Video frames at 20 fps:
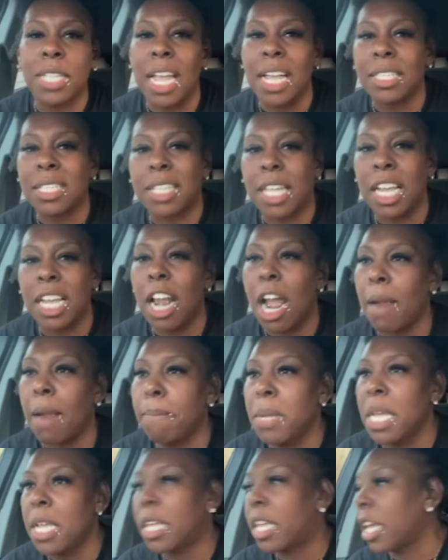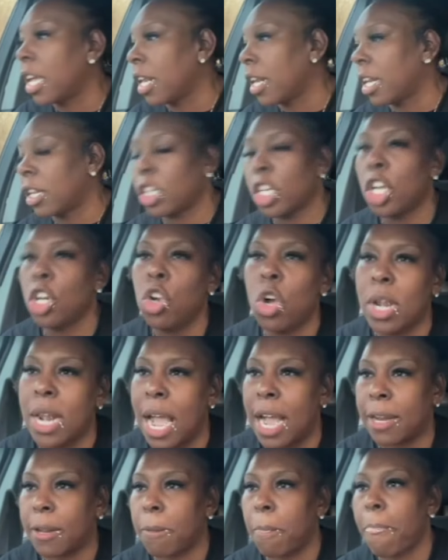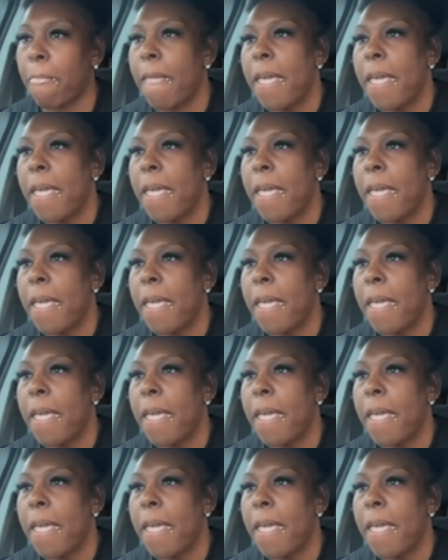say it's kill or be killed. You know that.